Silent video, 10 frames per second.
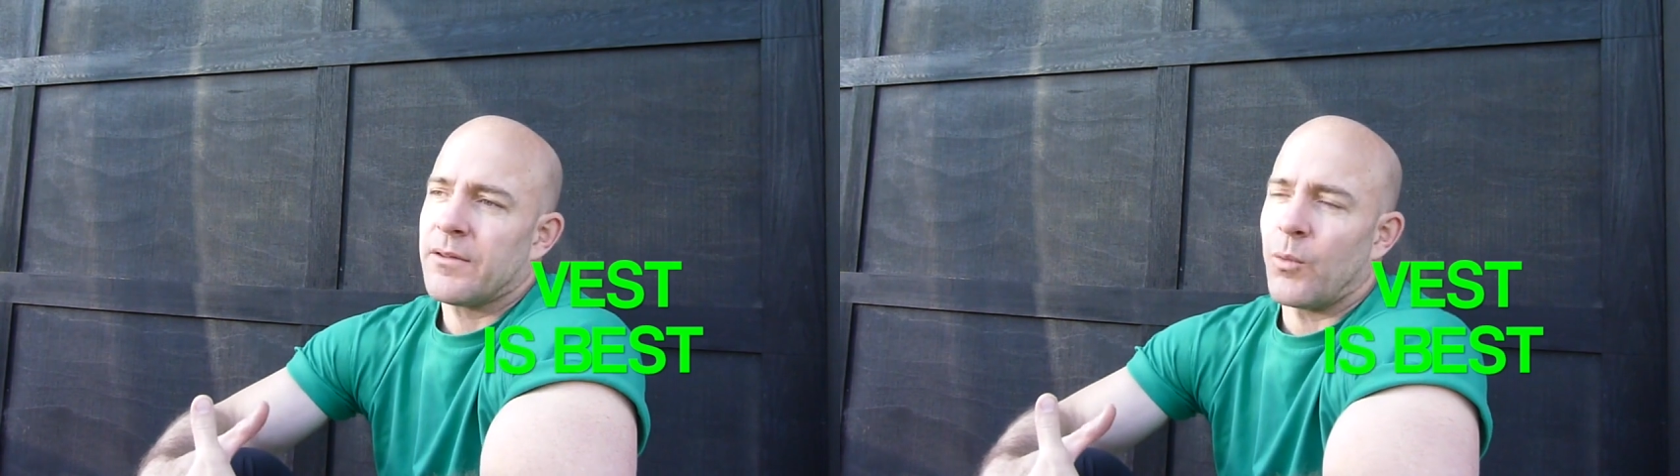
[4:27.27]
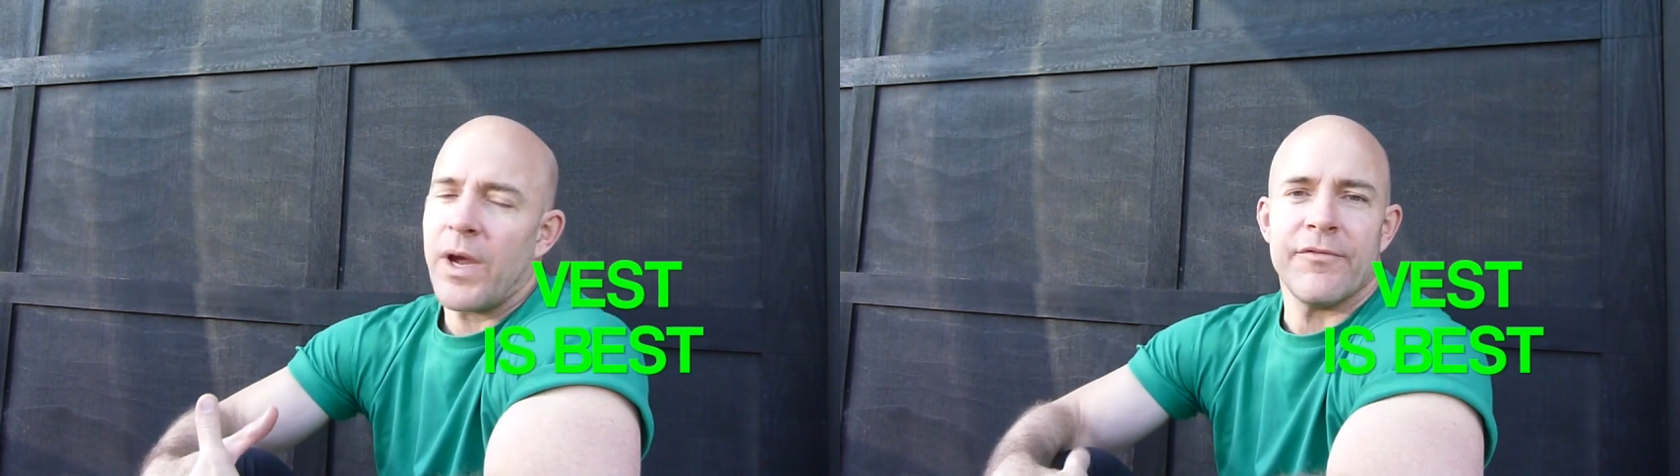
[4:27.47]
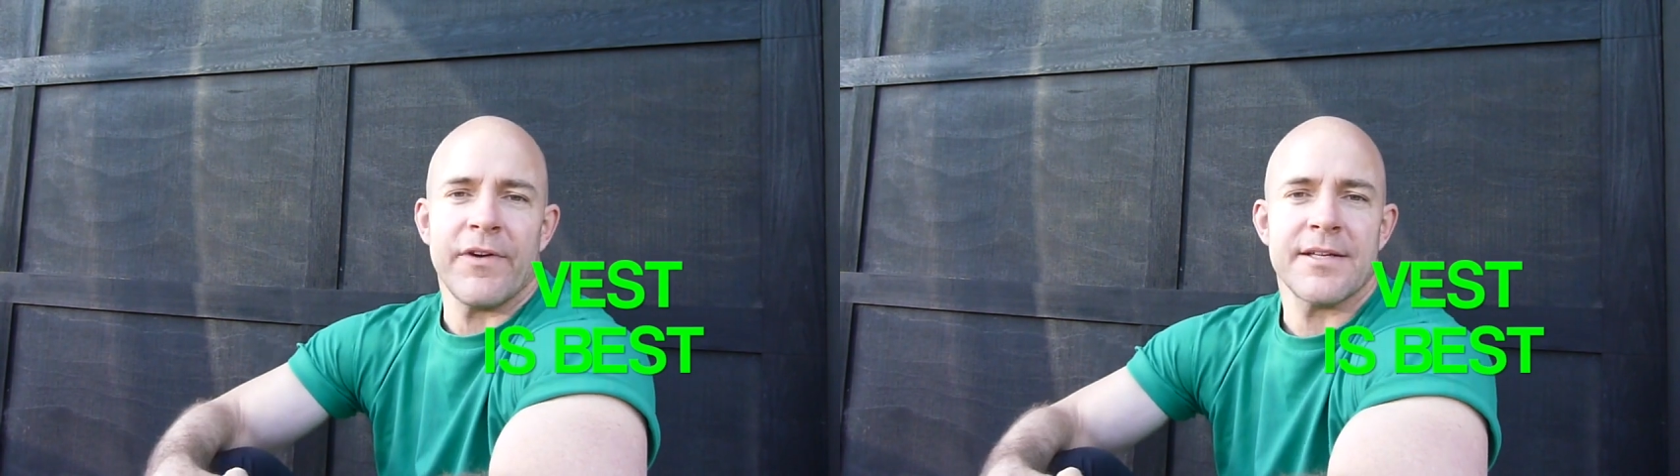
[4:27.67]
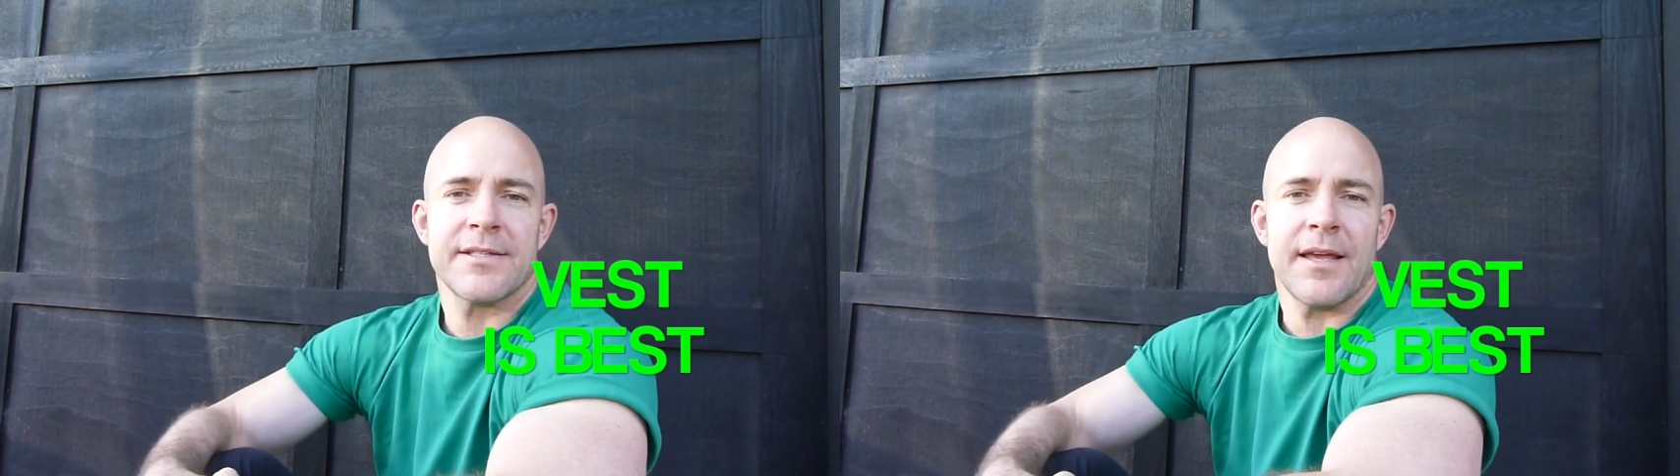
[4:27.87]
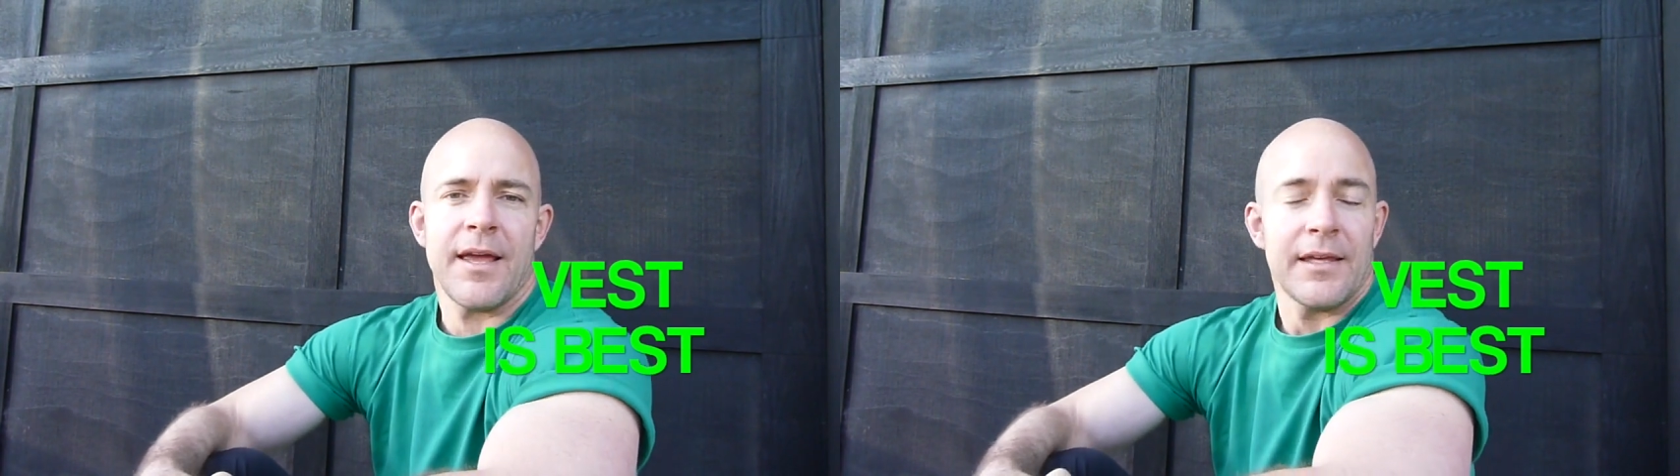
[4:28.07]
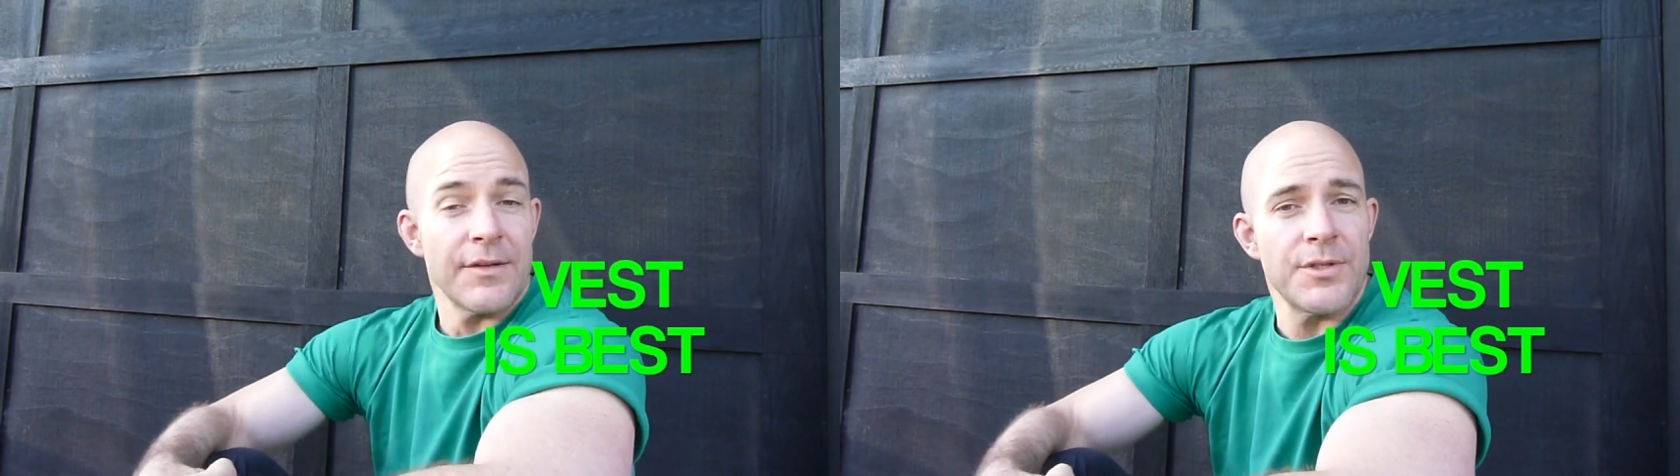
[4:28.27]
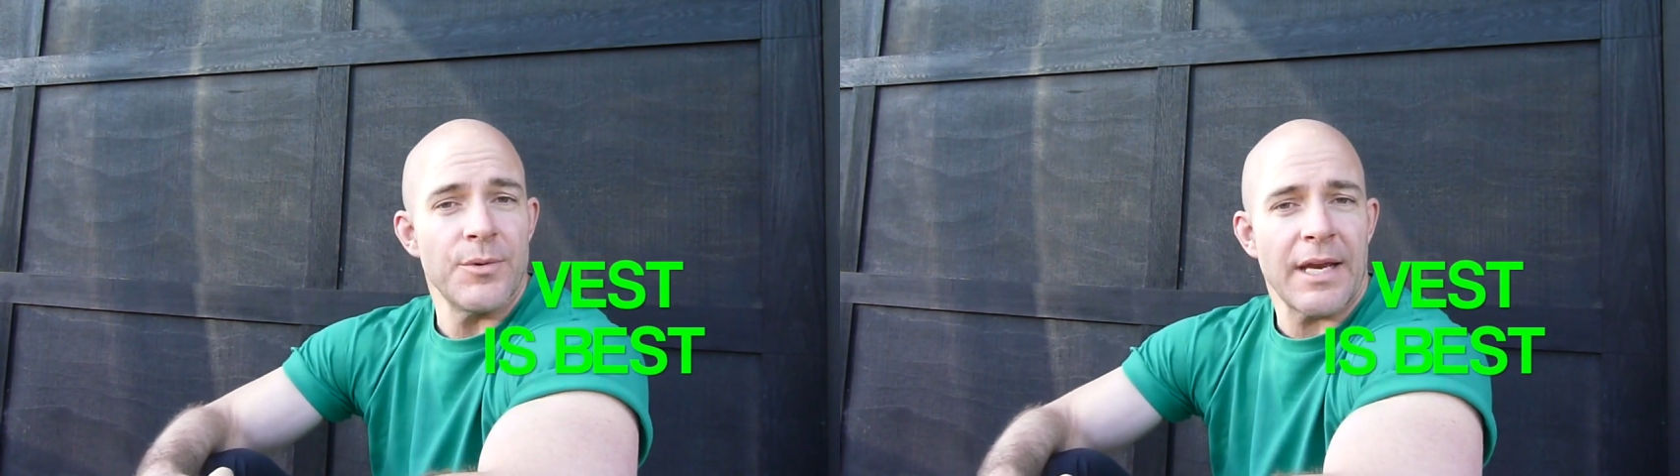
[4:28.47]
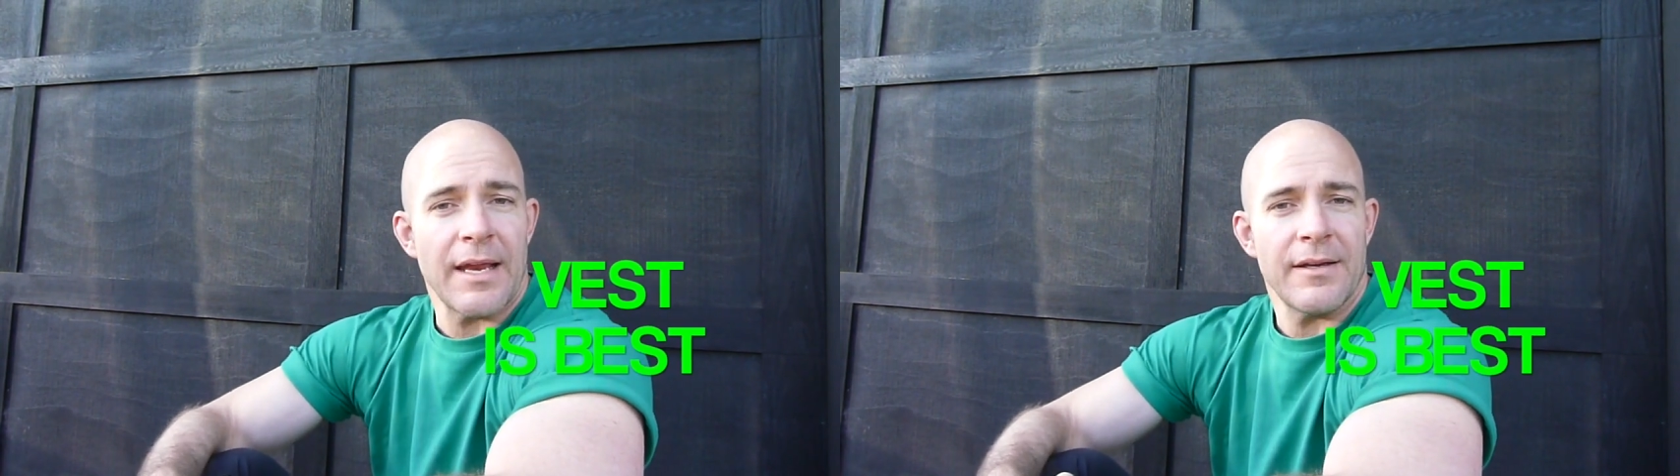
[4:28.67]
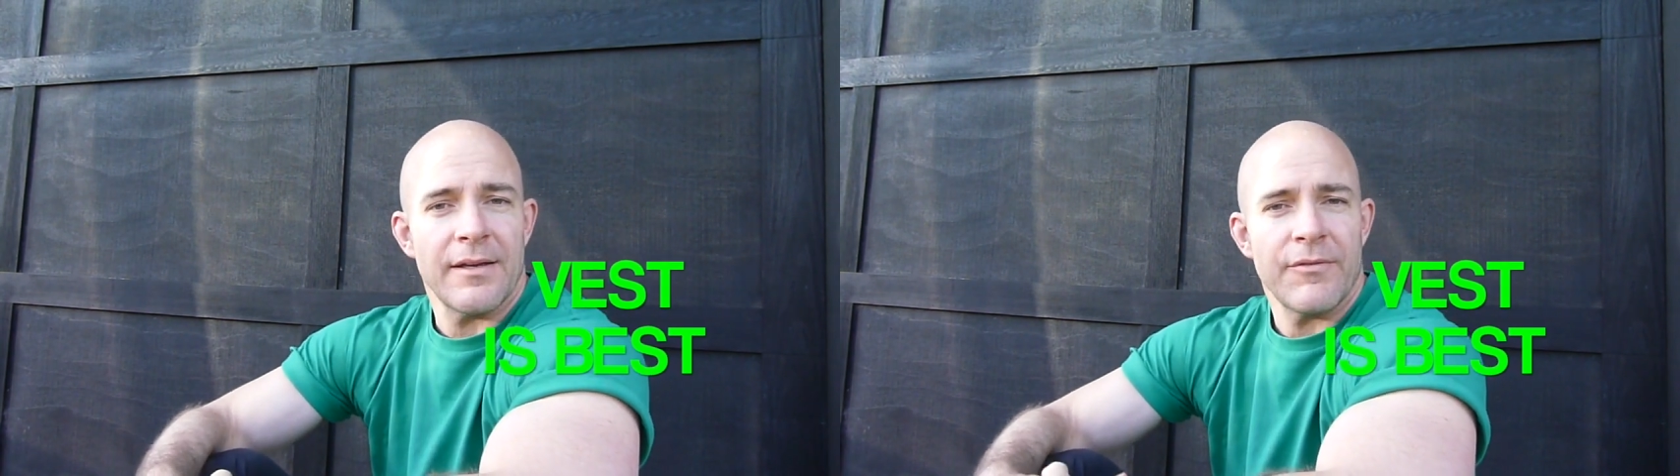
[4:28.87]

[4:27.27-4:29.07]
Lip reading: the weight vest gives you an added